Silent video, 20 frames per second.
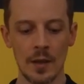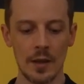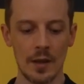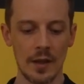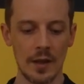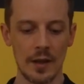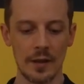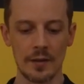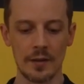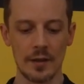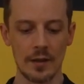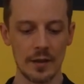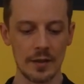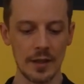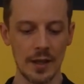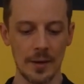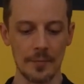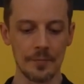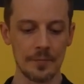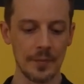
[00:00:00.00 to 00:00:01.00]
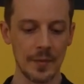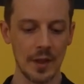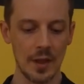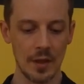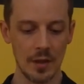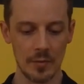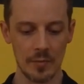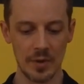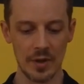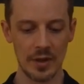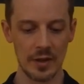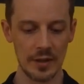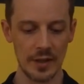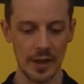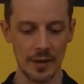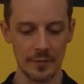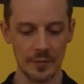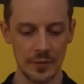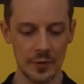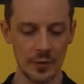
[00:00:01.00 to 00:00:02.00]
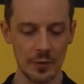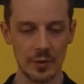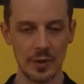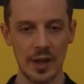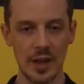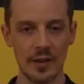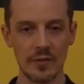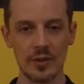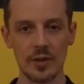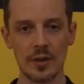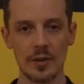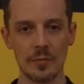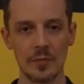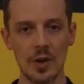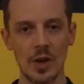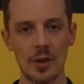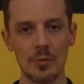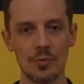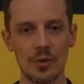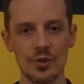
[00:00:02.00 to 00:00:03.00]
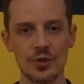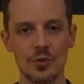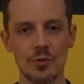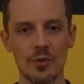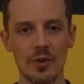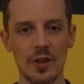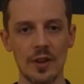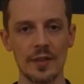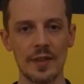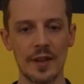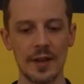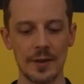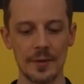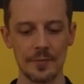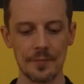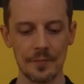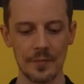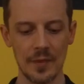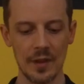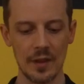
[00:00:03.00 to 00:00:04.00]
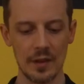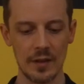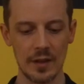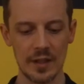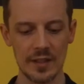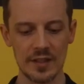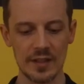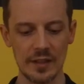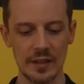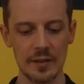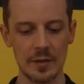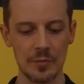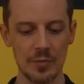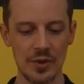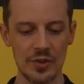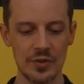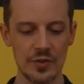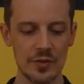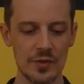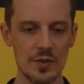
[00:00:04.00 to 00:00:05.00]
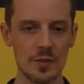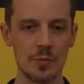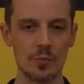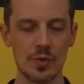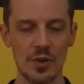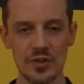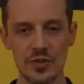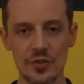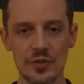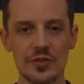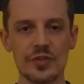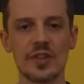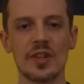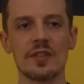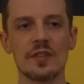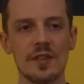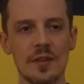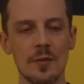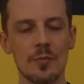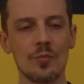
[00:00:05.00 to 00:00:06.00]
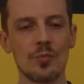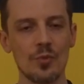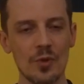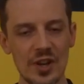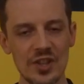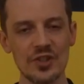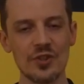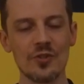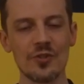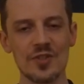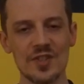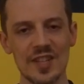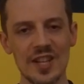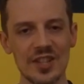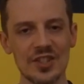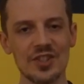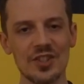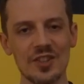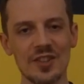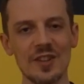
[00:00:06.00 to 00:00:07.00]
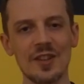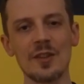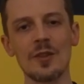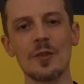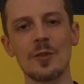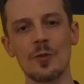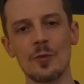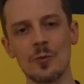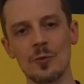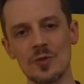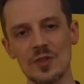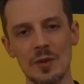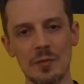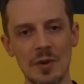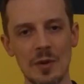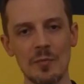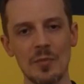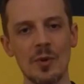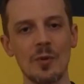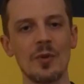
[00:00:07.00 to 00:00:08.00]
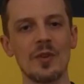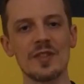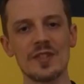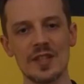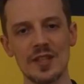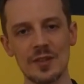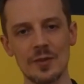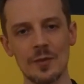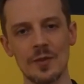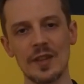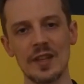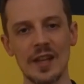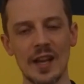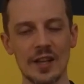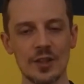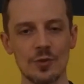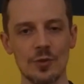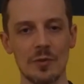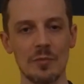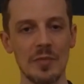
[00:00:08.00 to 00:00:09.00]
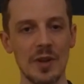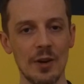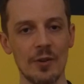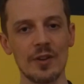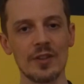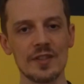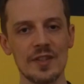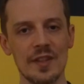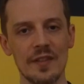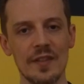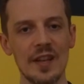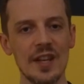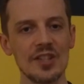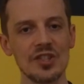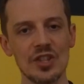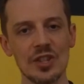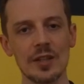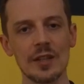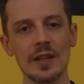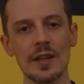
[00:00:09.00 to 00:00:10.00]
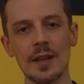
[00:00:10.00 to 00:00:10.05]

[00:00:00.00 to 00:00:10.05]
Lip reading: And yeah, but yeah, so you have a high pressure oil then exiting the pressure section through some components into the actual bearings in the engine.